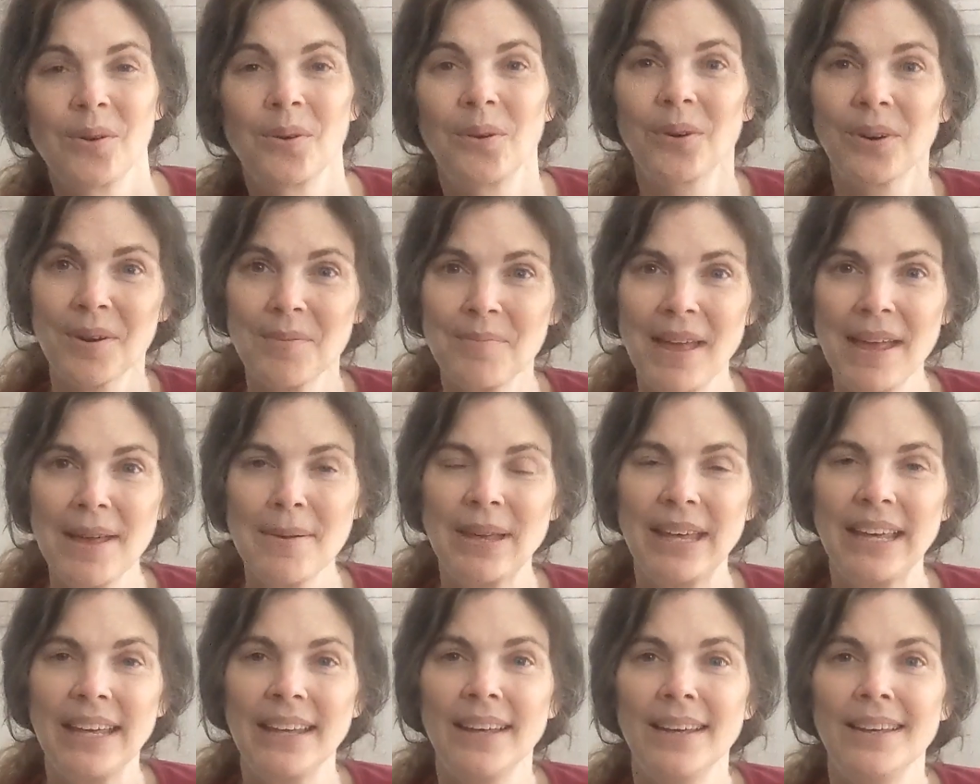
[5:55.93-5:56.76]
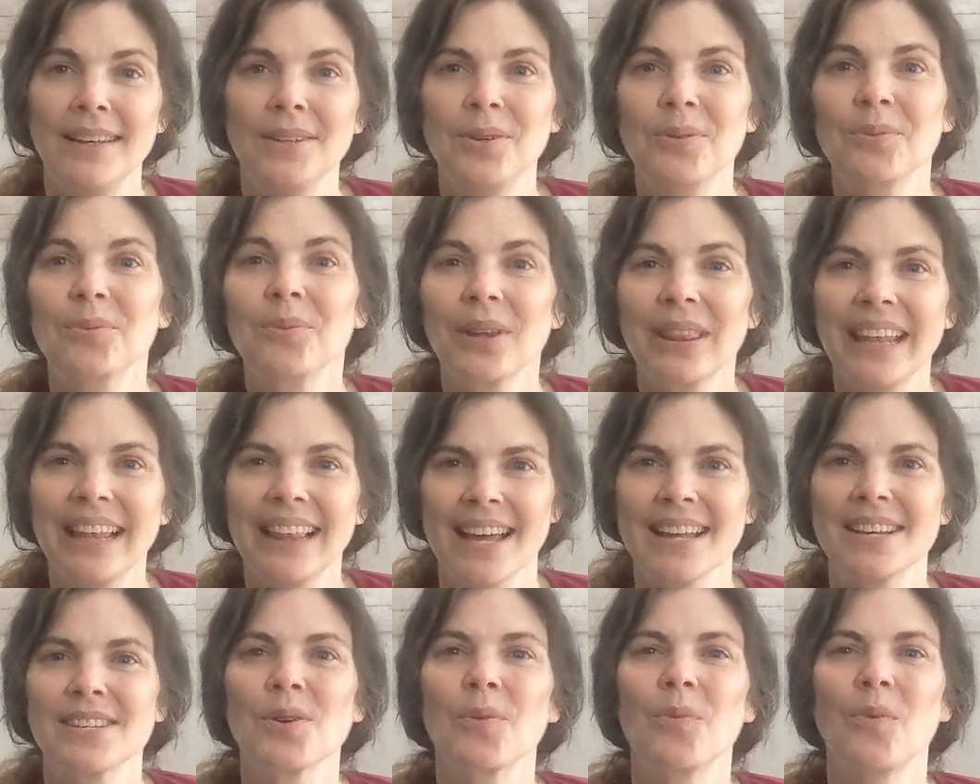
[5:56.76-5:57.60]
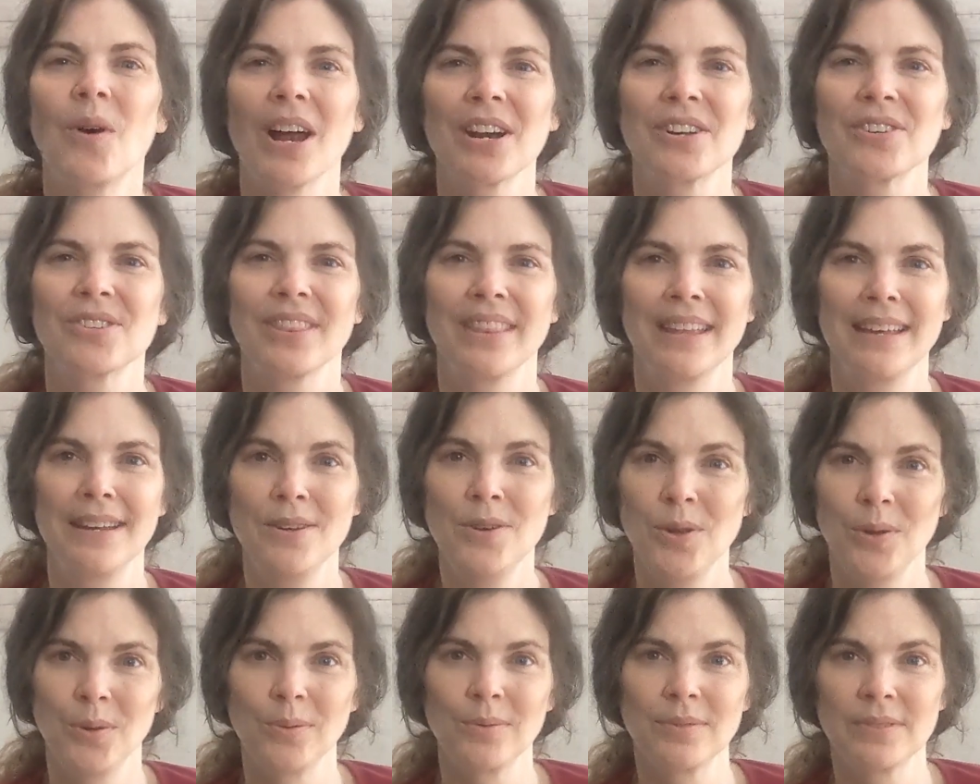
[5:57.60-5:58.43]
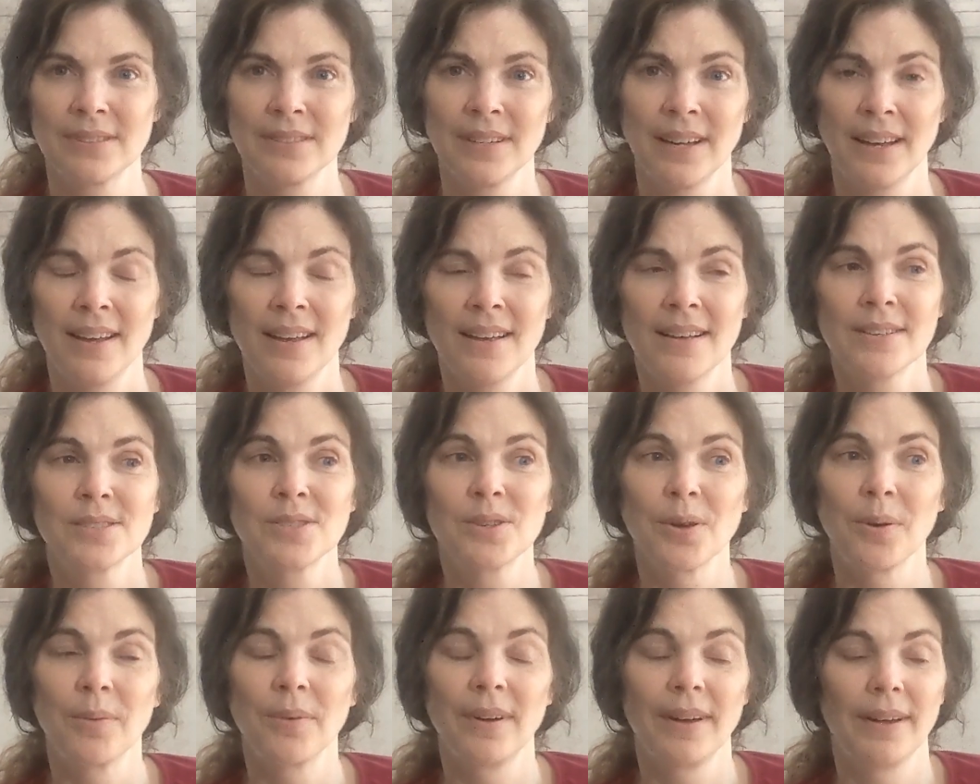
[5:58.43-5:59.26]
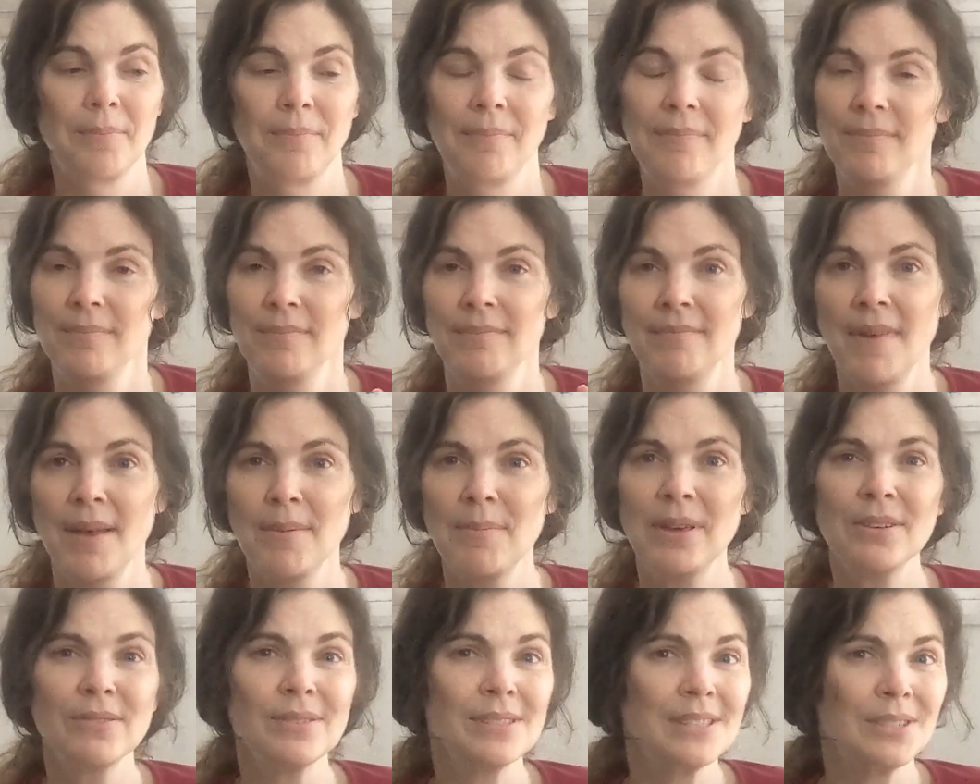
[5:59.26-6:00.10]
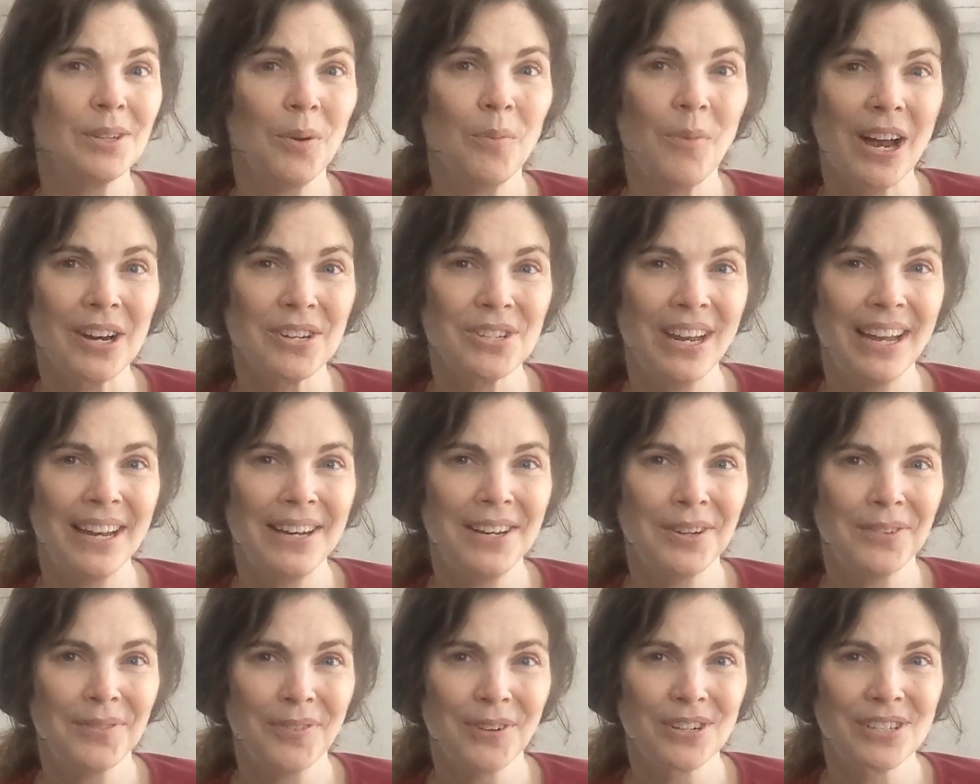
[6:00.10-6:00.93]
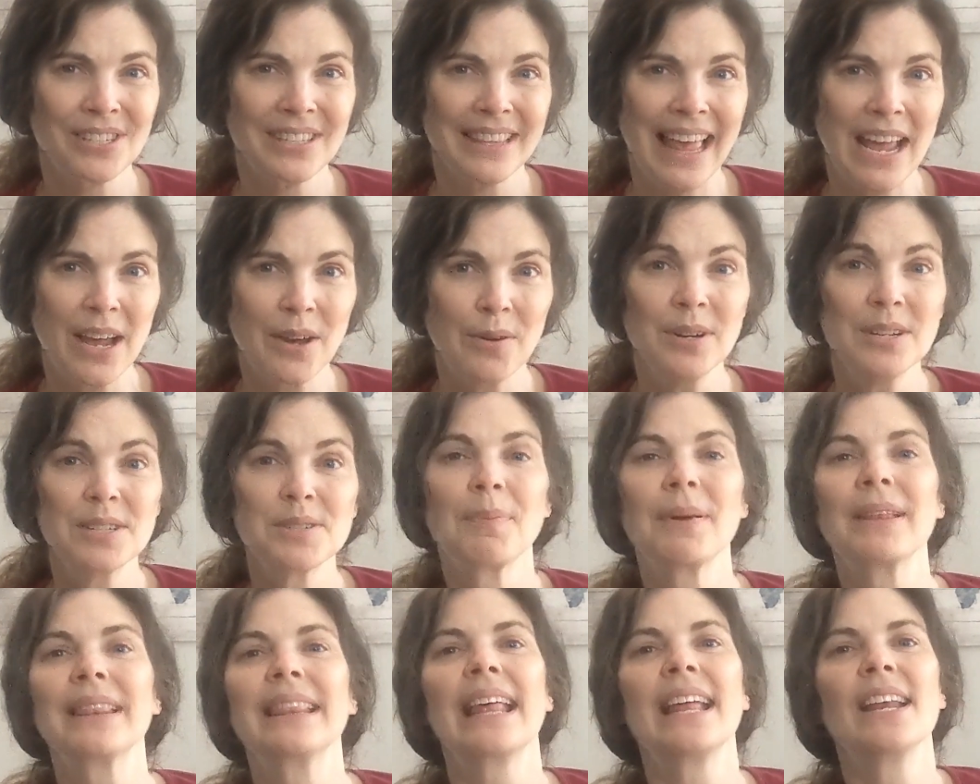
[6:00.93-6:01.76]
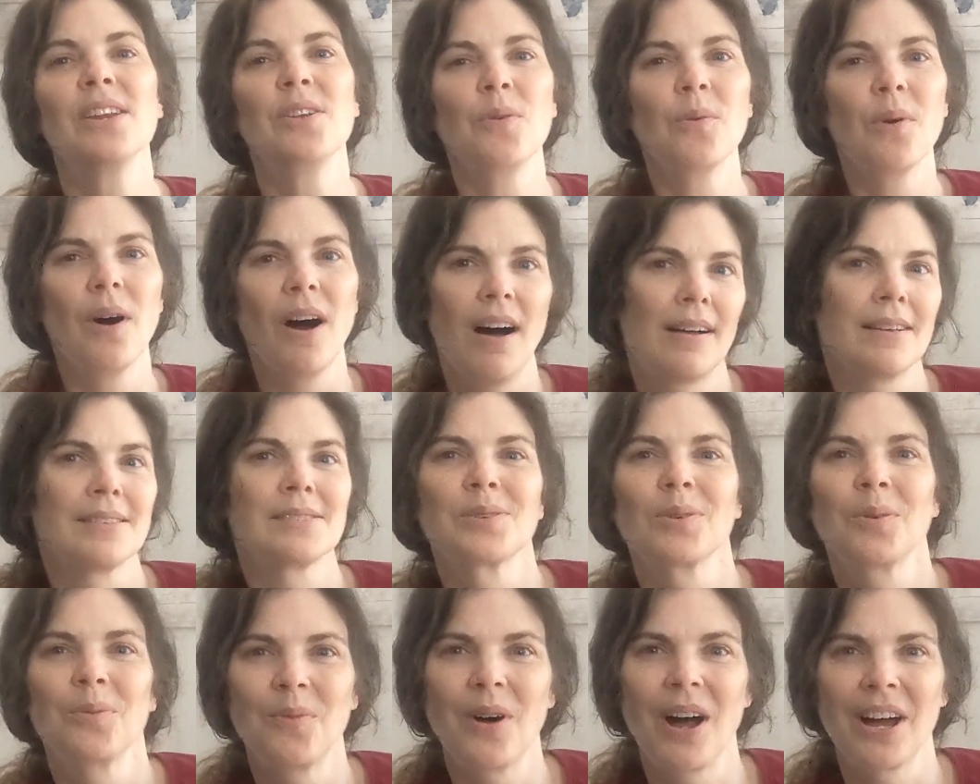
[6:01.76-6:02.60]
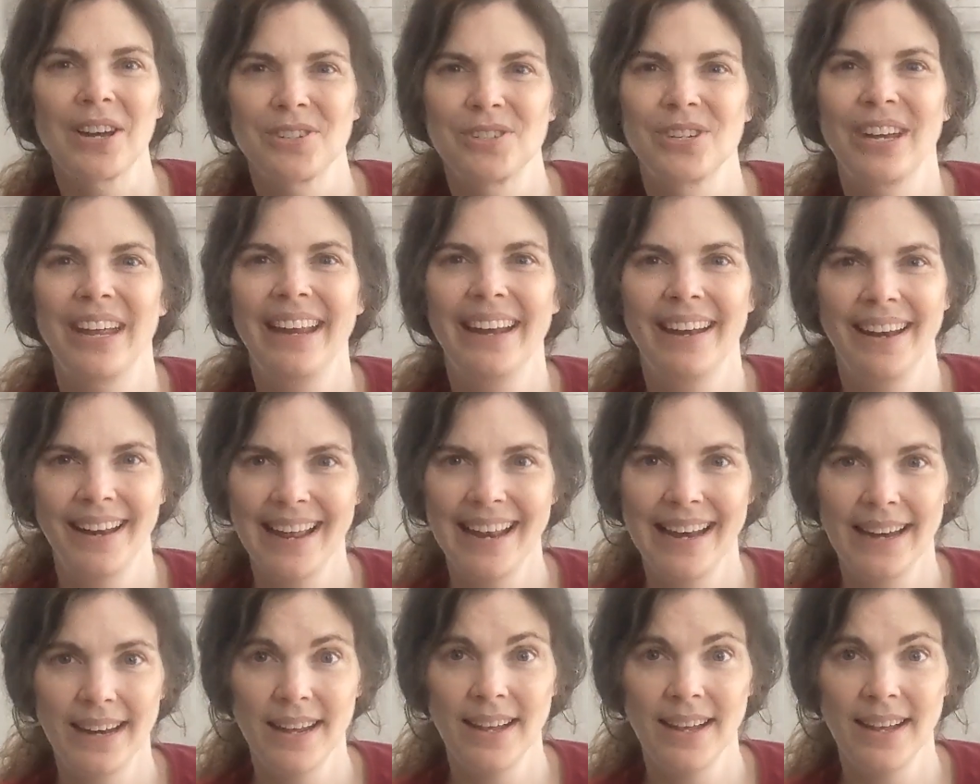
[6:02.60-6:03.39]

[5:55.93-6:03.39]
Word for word: Or maybe you really like to watch the news. So maybe you still watch it in your first language, but then you also watch it in